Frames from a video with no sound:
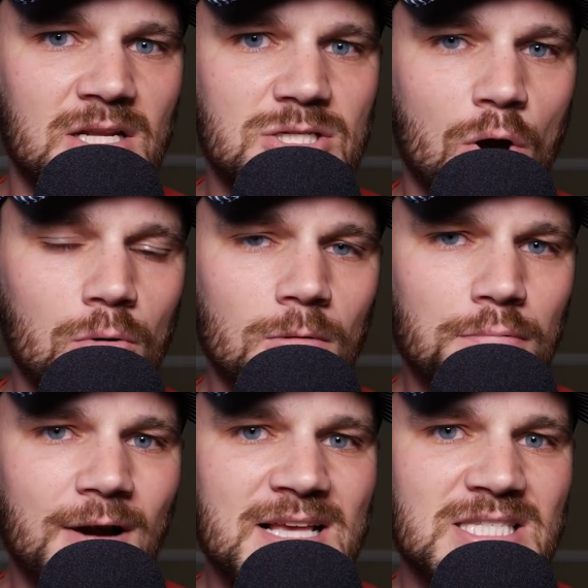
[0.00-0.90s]
a total
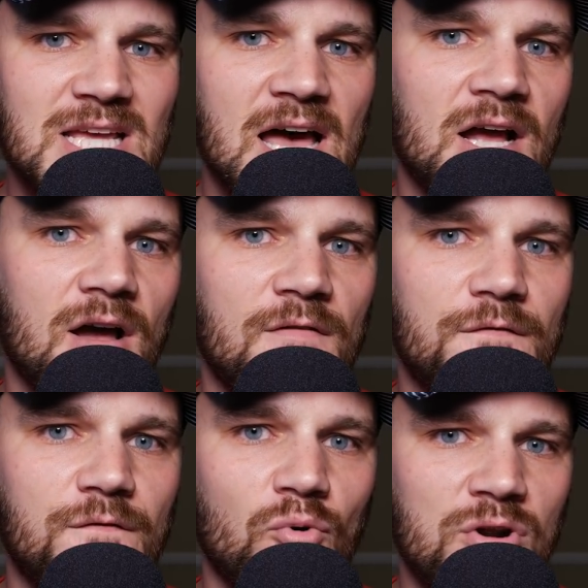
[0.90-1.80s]
price tag of
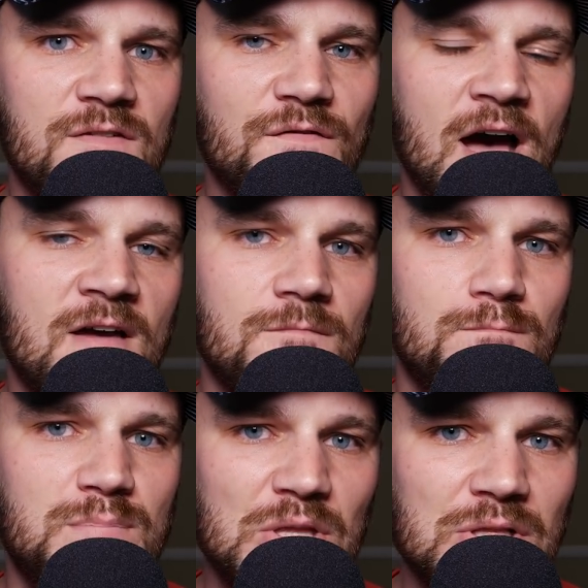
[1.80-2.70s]
forty-five
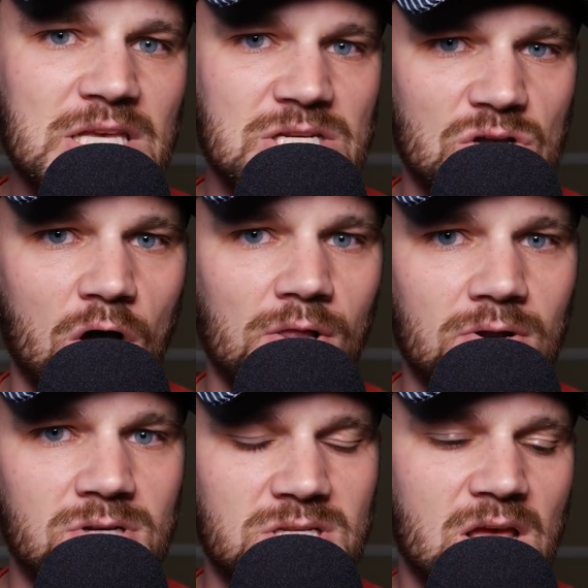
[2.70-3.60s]
billion
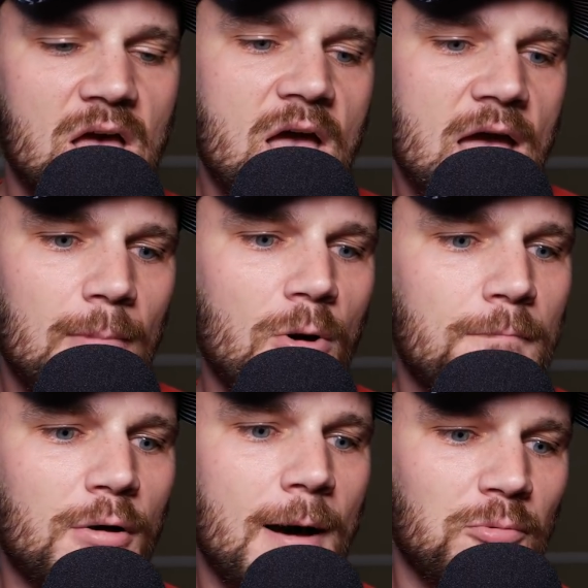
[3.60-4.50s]
dollars. And what
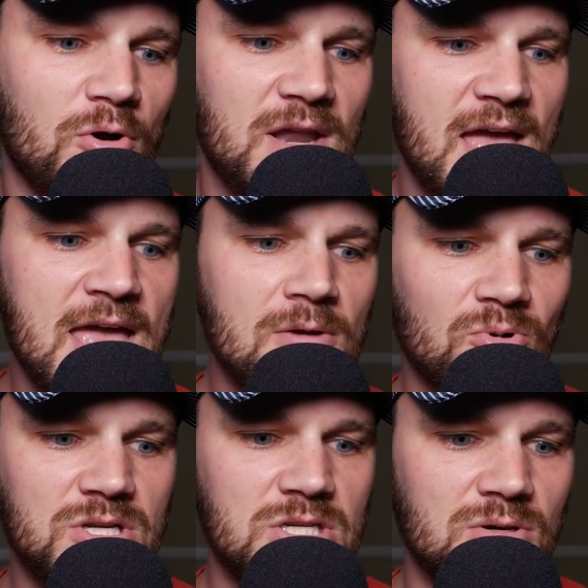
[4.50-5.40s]
Prop one A
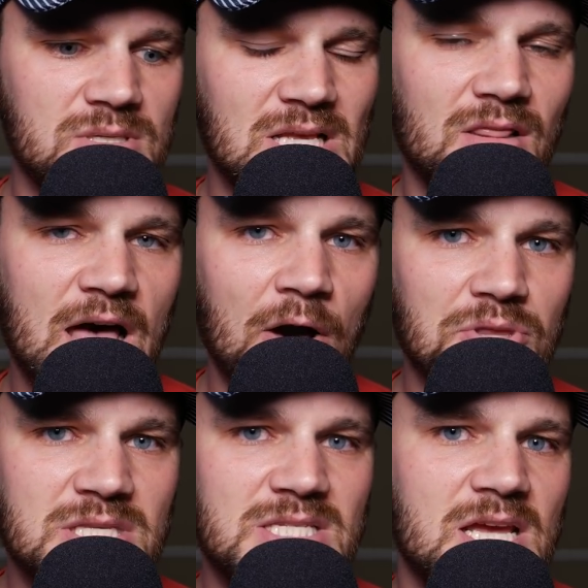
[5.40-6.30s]
would do is allow
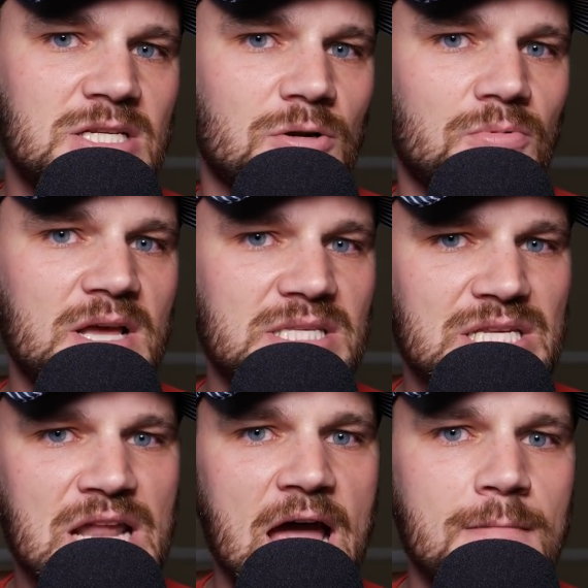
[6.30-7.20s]
the state to raise
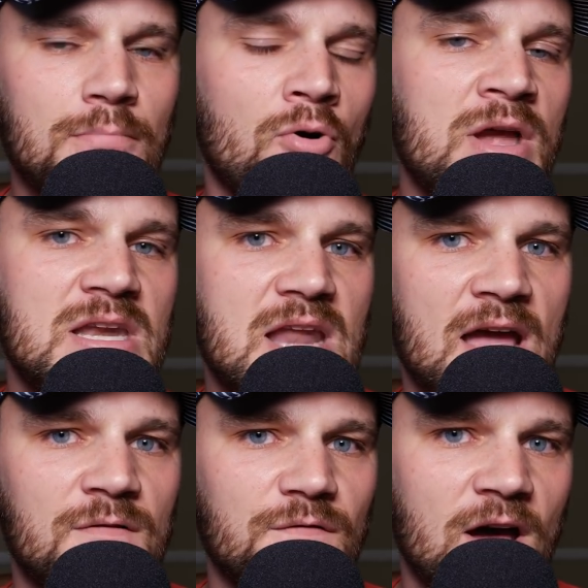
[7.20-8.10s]
nine point
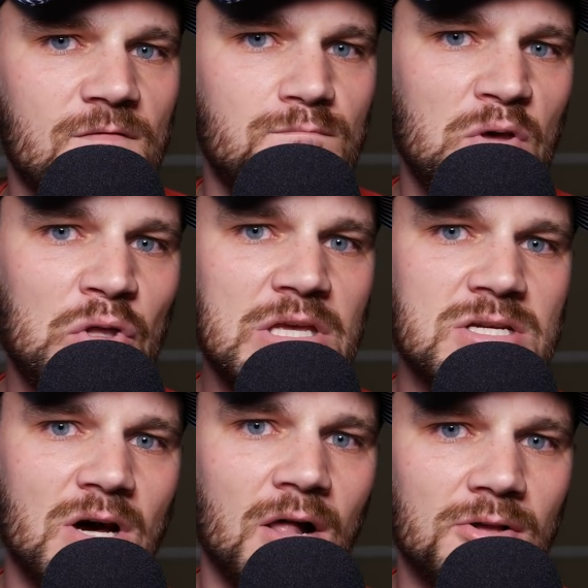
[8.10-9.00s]
nine five billion
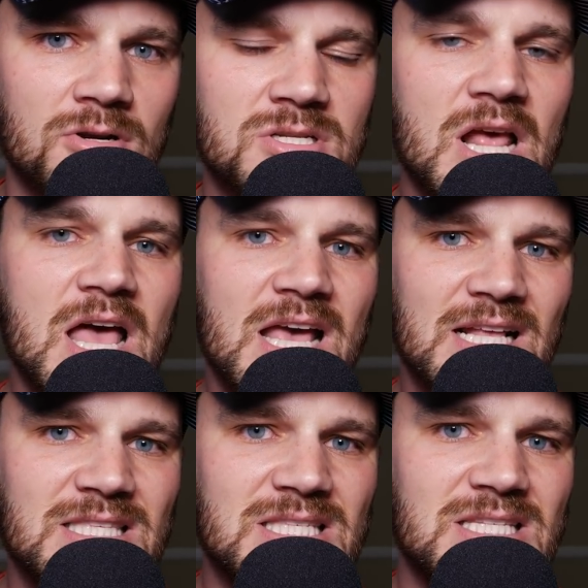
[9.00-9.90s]
dollars
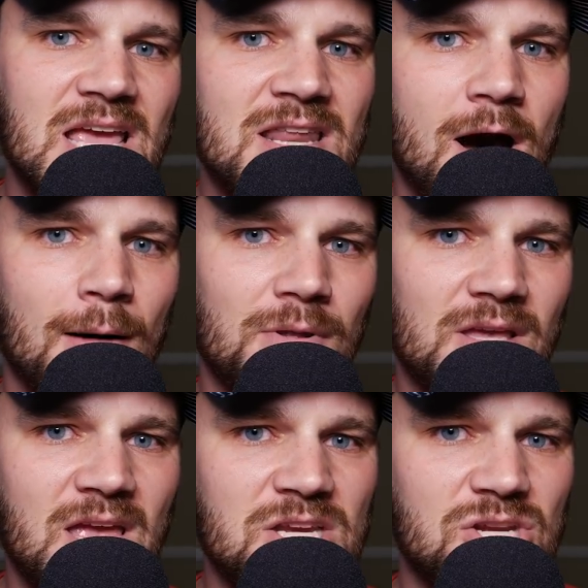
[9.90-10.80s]
in state
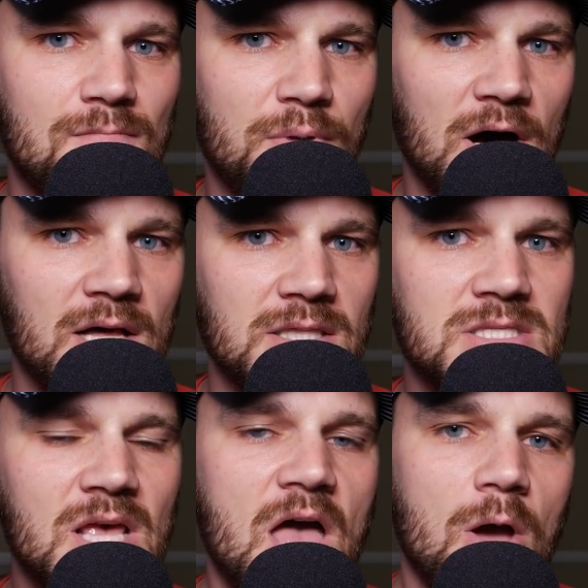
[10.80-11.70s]
obligation
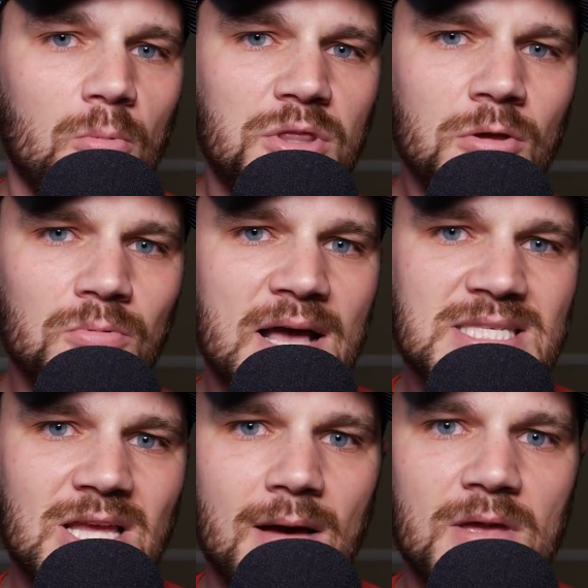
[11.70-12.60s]
bonds, with the
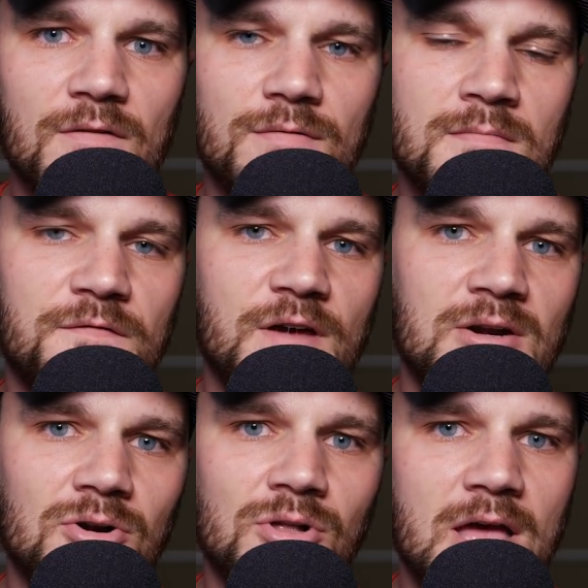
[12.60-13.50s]
rest coming from
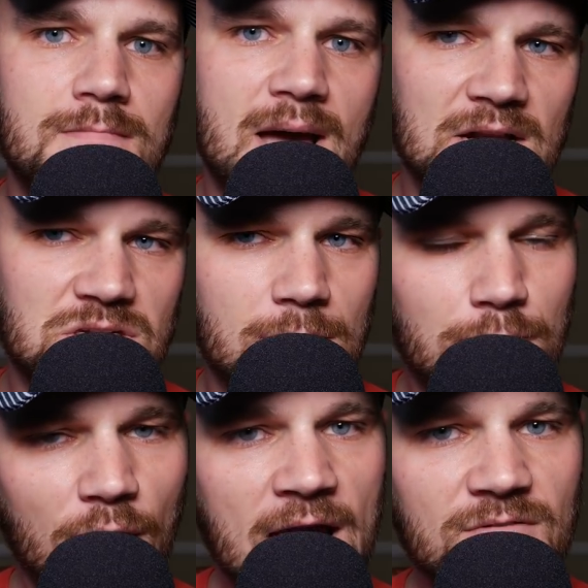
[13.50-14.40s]
federal and matching
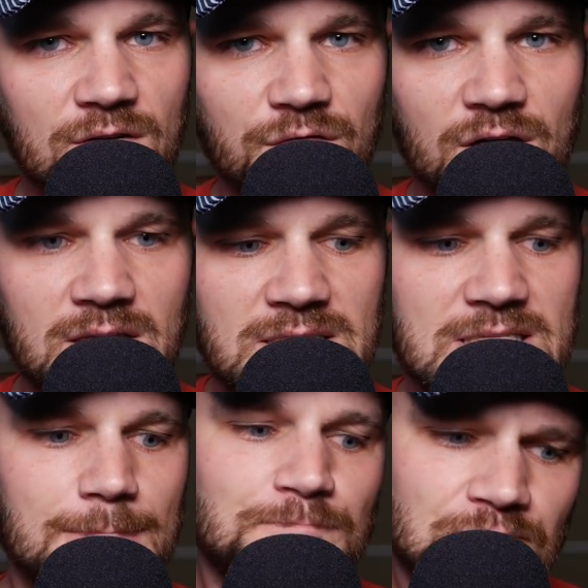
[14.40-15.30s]
private funds.